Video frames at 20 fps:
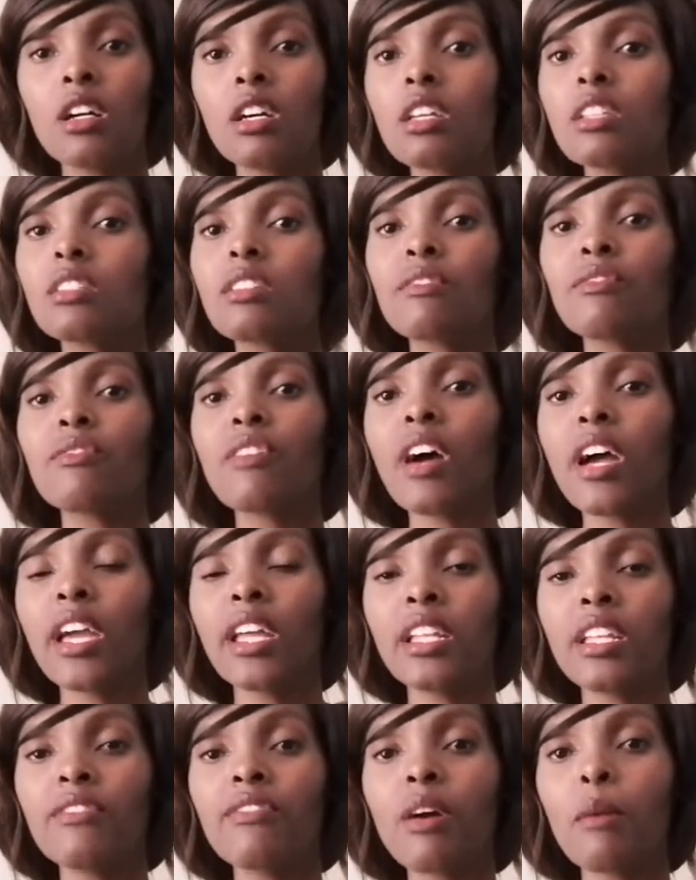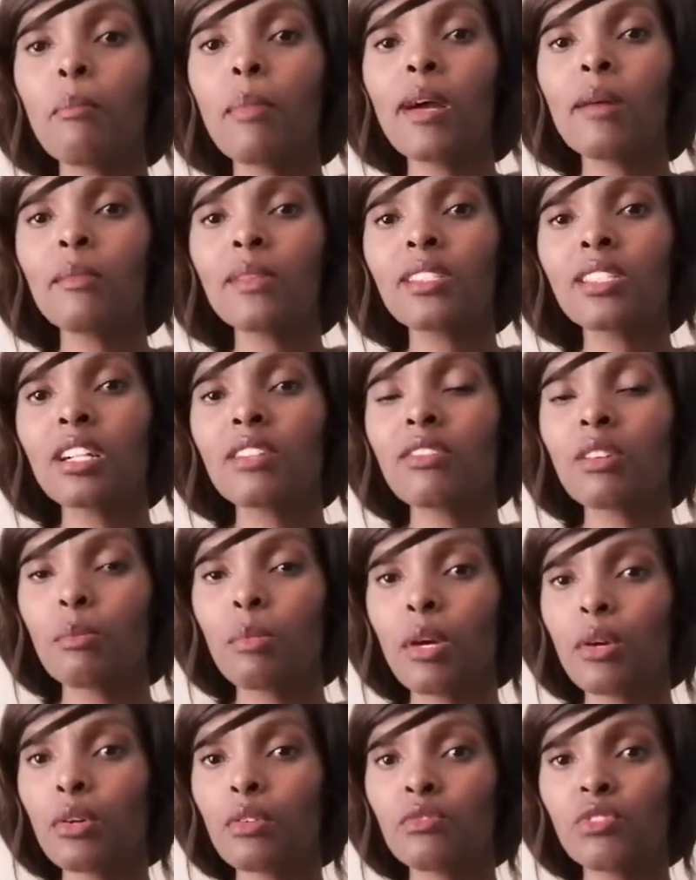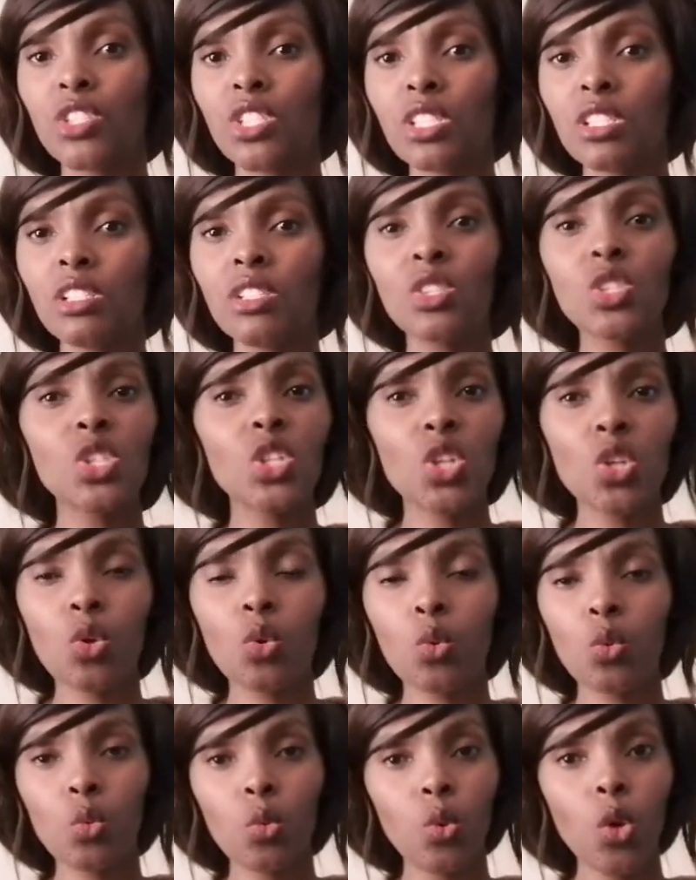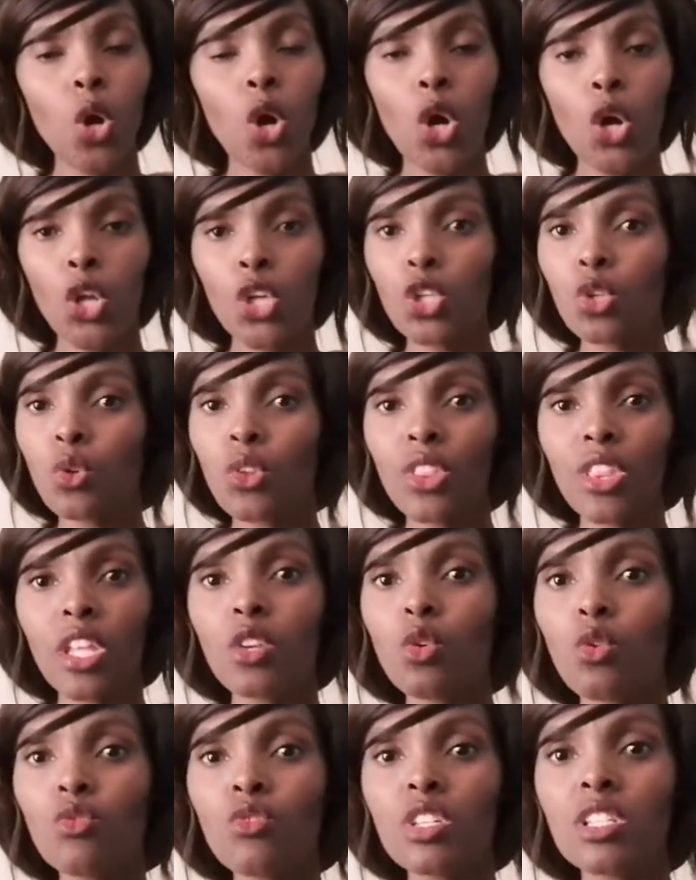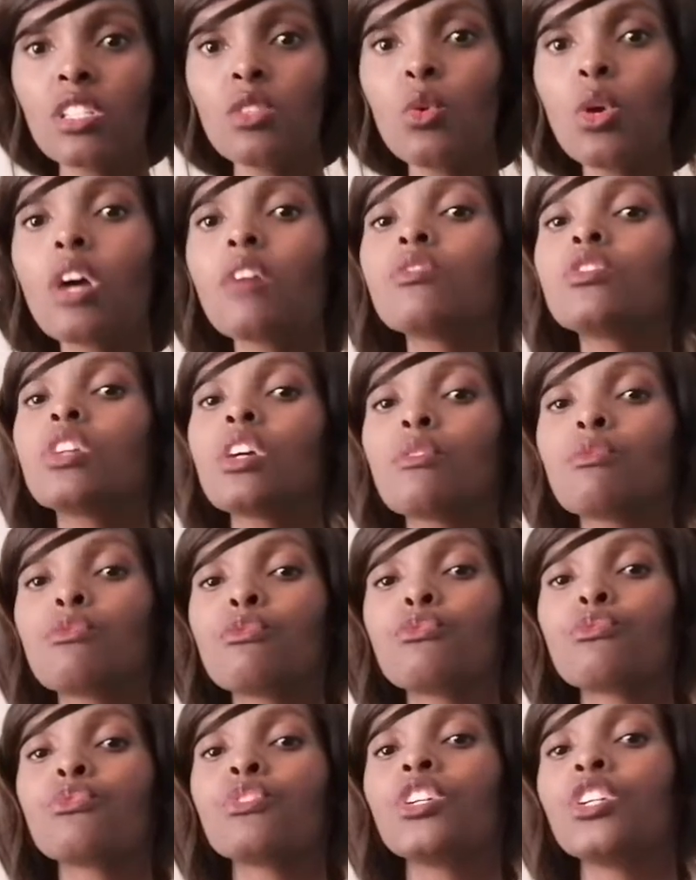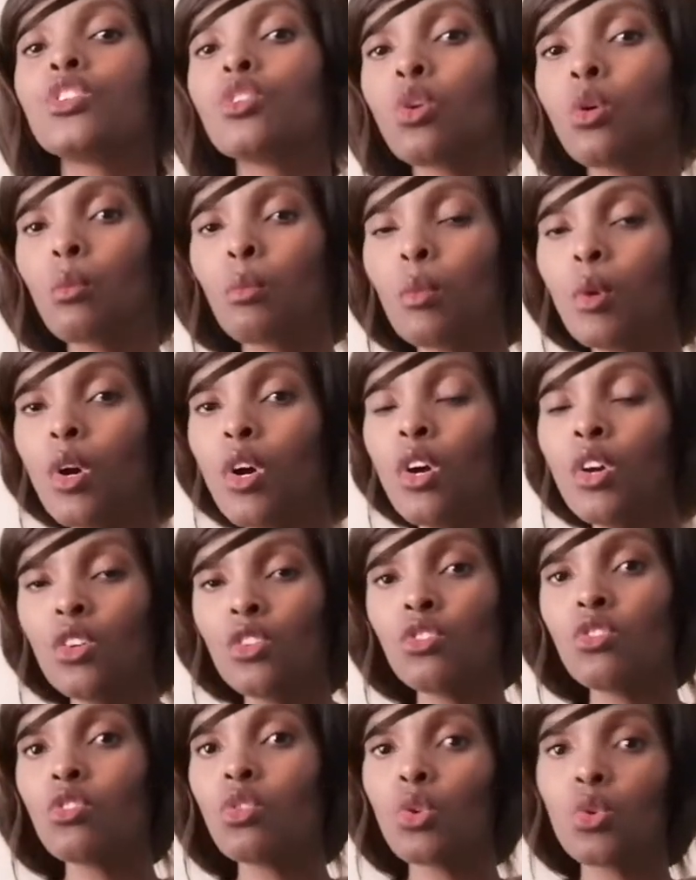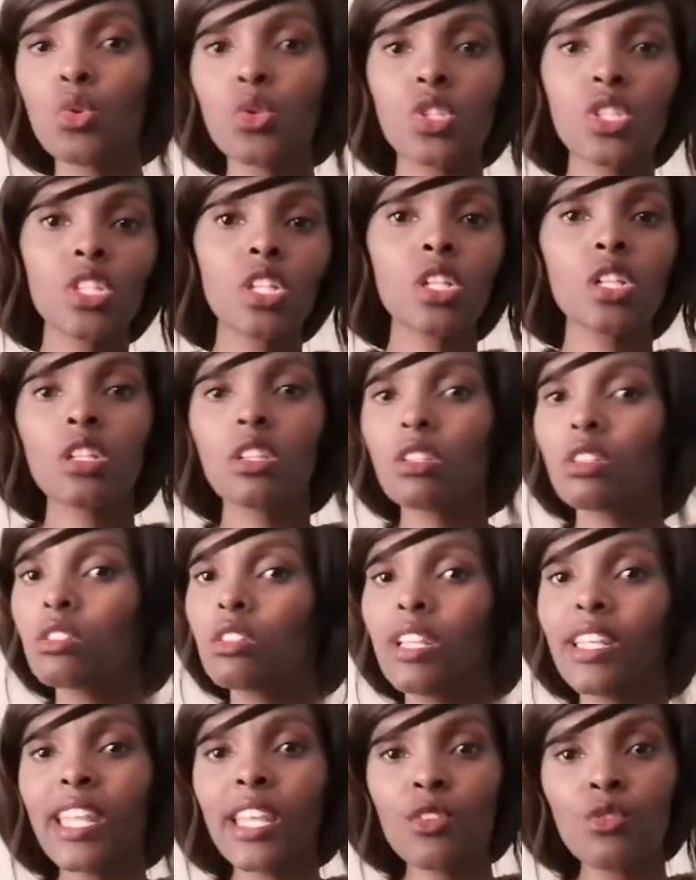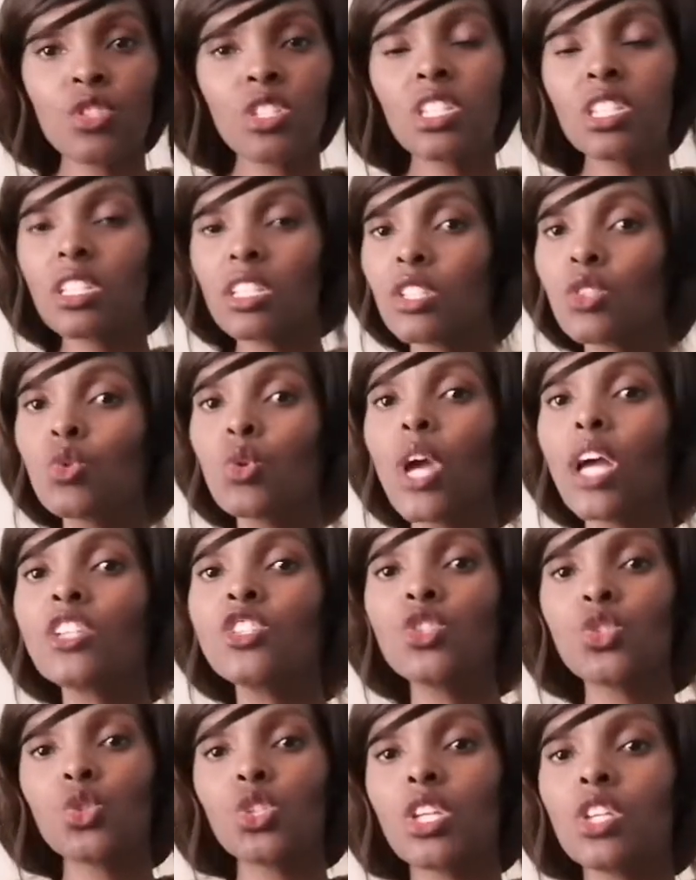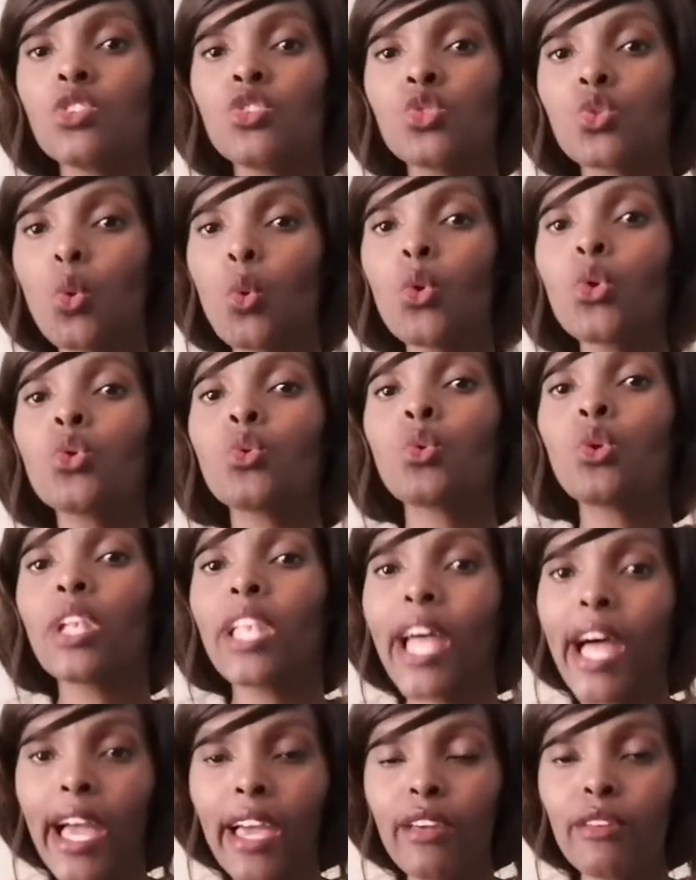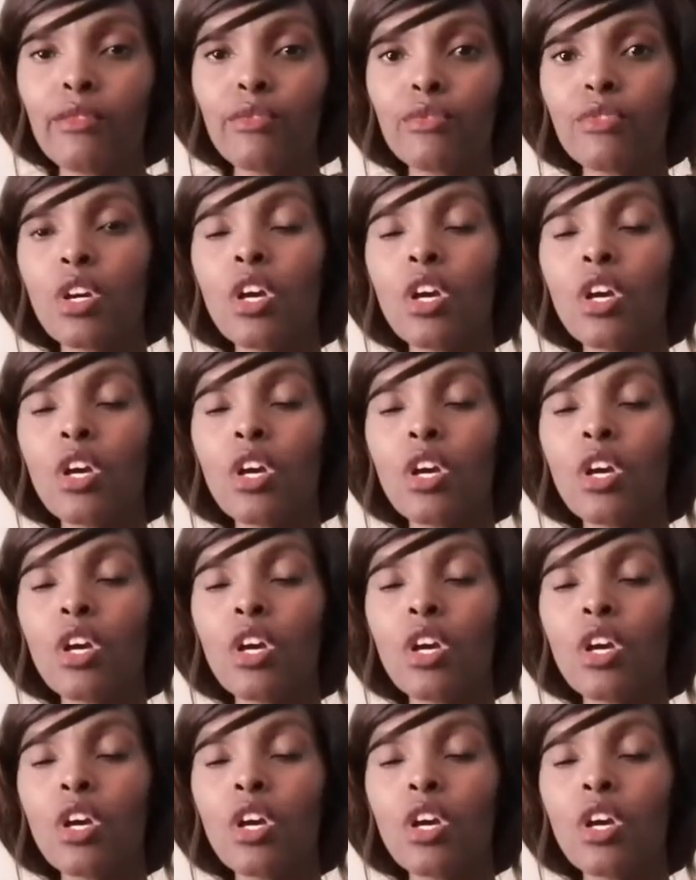Is it fine if I buy myself a pair of jeans? No, not that. Obviously, you have to have freedom. You still need to enjoy your life.